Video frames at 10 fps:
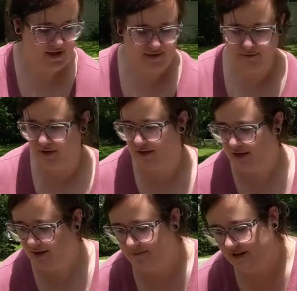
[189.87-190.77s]
this one,
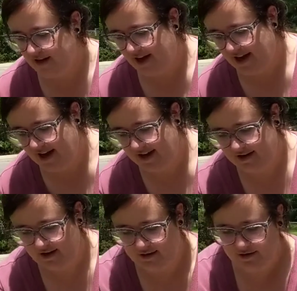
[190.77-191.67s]
I'm going to add
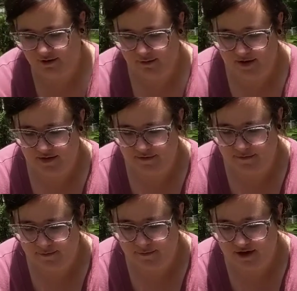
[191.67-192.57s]
a little bit of
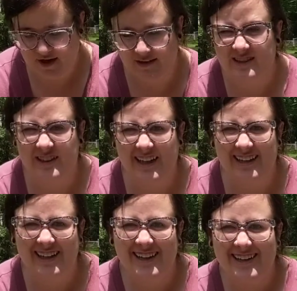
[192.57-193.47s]
food
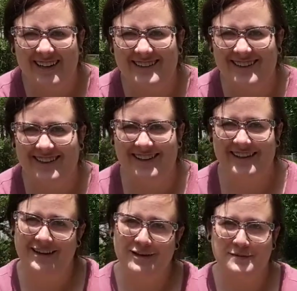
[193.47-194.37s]
coloring because I
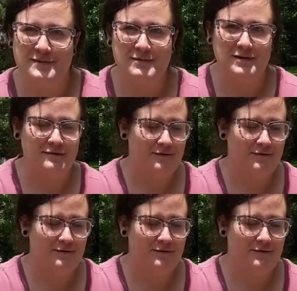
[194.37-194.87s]
think that could be pretty